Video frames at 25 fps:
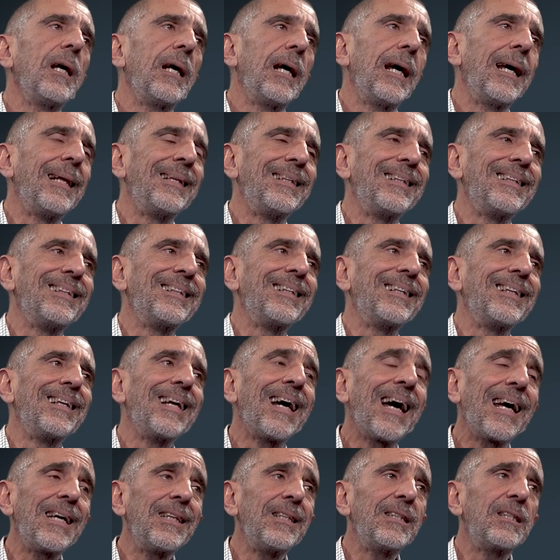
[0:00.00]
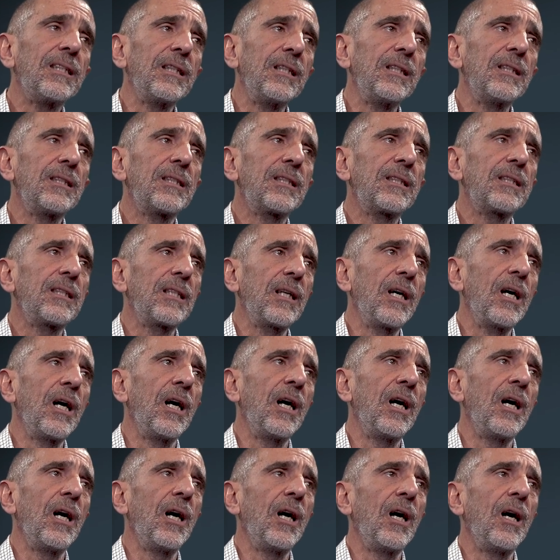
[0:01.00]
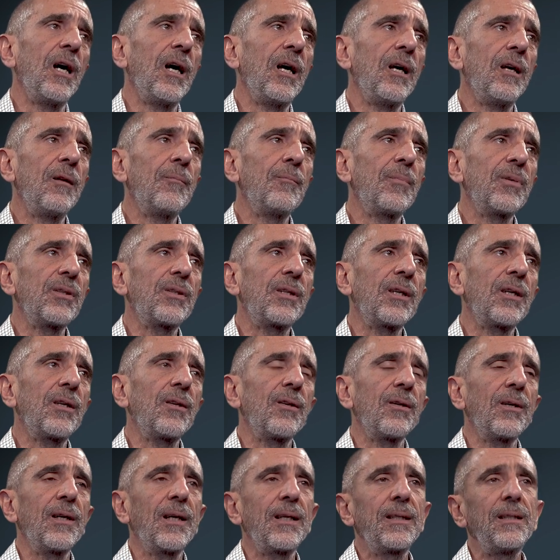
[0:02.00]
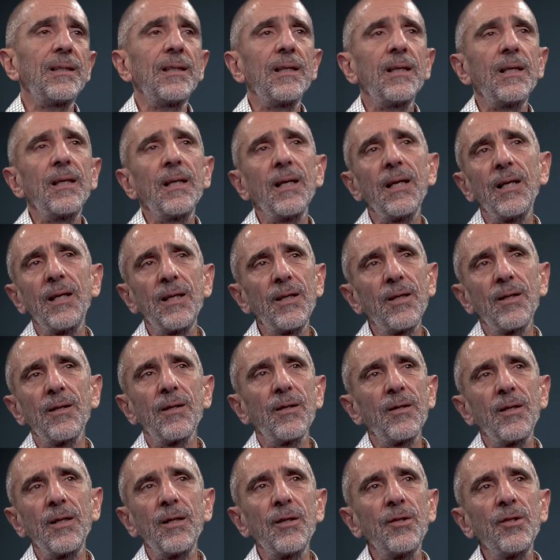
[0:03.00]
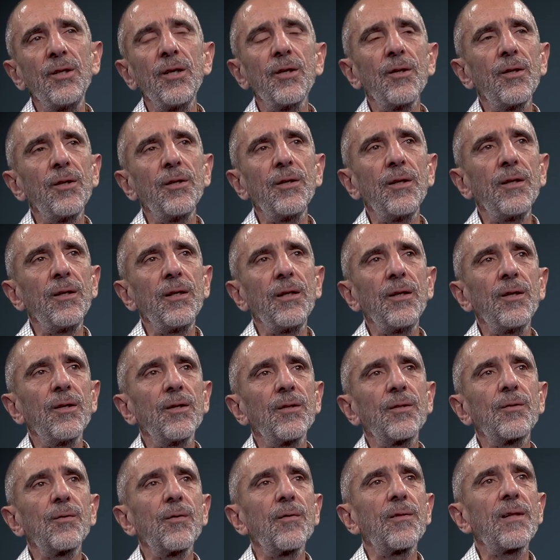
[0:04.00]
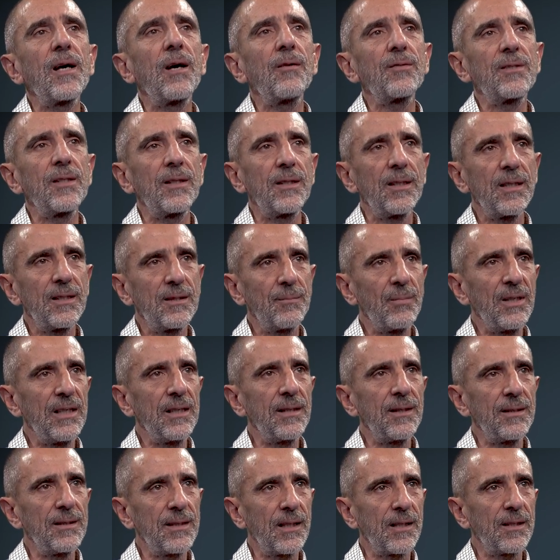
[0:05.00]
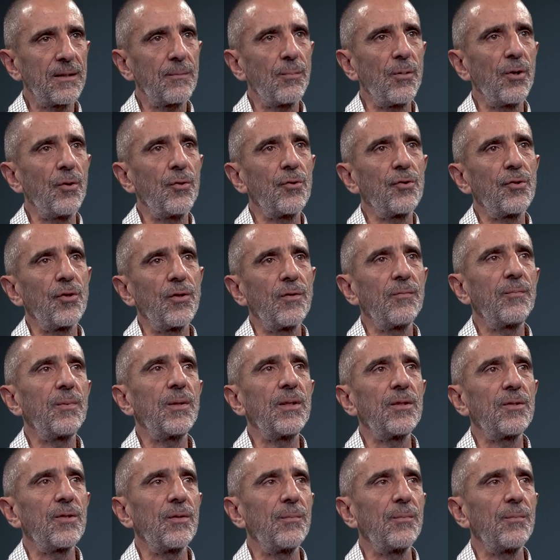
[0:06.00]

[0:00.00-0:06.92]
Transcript: And in the 90s, uh, in particular, and the, in the early year 2000, there's been this explosion of peace